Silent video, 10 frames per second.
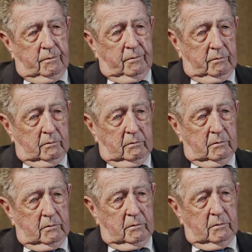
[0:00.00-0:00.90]
How much
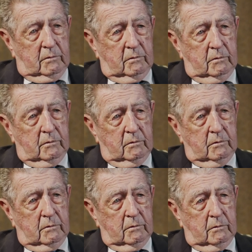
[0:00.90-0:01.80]
did you see
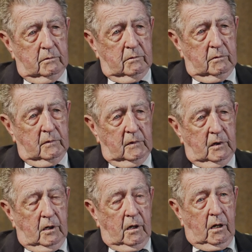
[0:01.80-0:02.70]
results improve
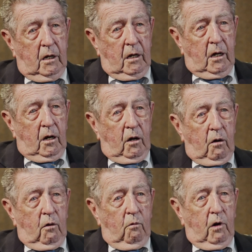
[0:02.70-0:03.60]
in terms of security?
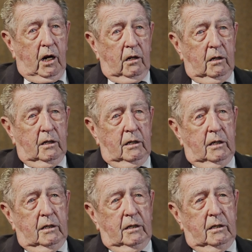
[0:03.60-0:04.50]
Well,
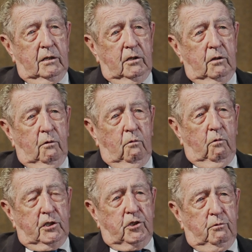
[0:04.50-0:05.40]

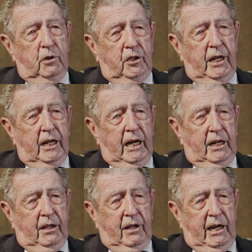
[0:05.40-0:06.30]
what you would get
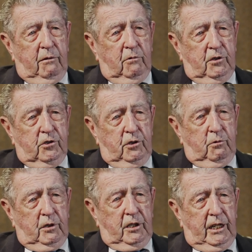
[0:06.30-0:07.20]
out of that was you
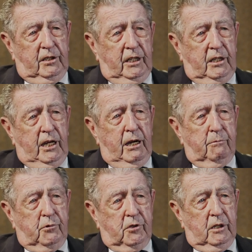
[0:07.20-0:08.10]
would get the
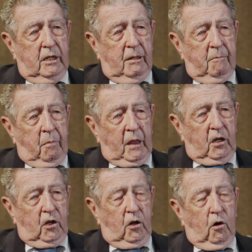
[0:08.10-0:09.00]
camps,
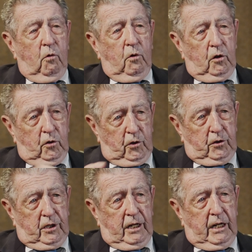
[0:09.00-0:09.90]
you know, would
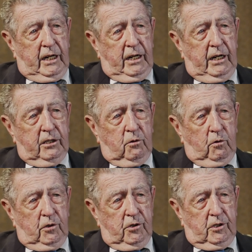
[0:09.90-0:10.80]
alert their higher
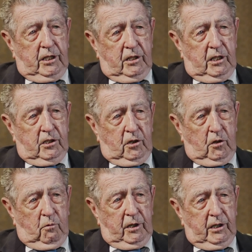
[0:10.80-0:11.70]
headquarters. I think you
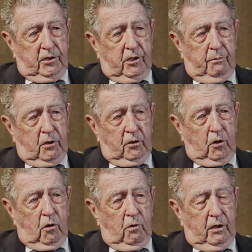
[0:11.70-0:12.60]
know we got something
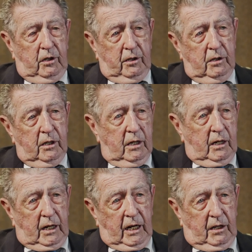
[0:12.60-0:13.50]
going here,
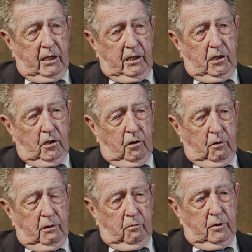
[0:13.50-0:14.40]
and then you
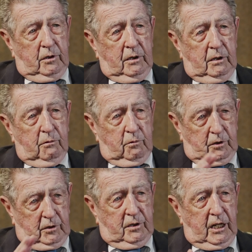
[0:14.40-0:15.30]
know it would it would
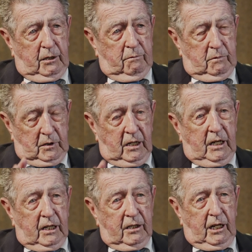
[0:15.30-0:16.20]
take
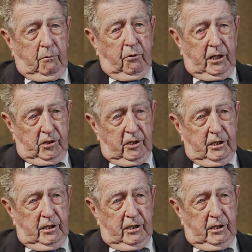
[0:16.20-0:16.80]
take place.